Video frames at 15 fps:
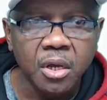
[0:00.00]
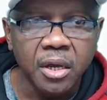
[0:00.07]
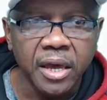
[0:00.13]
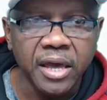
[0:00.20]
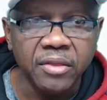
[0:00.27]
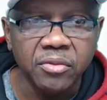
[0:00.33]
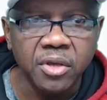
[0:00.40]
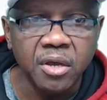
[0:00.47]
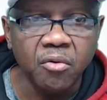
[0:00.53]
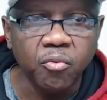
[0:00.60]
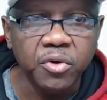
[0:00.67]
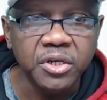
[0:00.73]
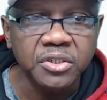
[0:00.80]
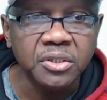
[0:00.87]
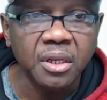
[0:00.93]
And then
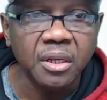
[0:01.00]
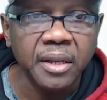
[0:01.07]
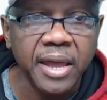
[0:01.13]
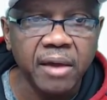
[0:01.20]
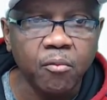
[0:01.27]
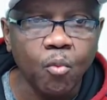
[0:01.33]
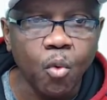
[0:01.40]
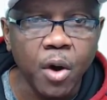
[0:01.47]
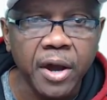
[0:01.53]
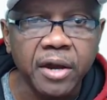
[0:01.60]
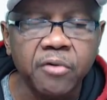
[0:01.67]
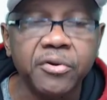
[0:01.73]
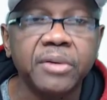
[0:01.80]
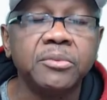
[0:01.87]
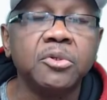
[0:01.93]
we select what
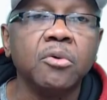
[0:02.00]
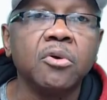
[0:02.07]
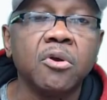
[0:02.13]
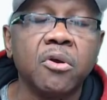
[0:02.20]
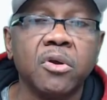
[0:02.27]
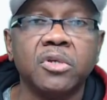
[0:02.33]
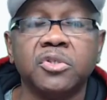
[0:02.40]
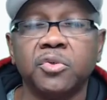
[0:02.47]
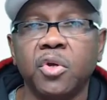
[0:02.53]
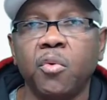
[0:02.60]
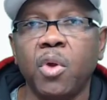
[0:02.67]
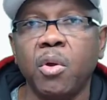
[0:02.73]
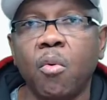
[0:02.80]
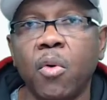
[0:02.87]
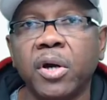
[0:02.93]
cryptocurrency
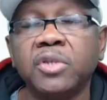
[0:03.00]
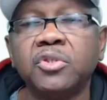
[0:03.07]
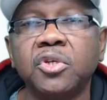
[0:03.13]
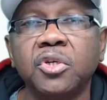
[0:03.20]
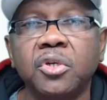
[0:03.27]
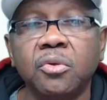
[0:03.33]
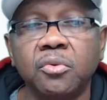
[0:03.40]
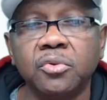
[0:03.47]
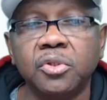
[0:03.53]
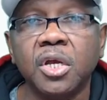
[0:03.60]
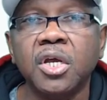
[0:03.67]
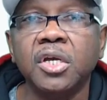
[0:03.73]
we want to use